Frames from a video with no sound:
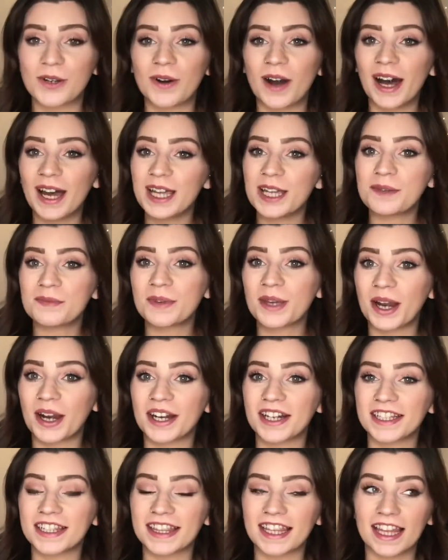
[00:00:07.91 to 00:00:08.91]
I am
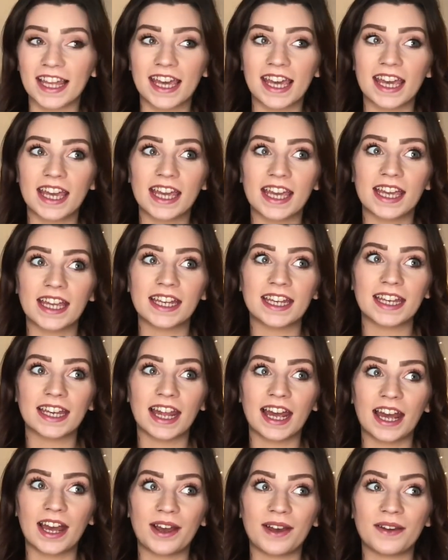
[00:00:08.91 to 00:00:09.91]
currently
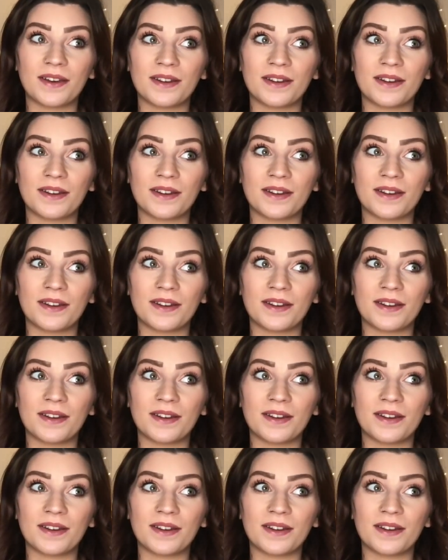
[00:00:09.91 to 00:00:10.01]
now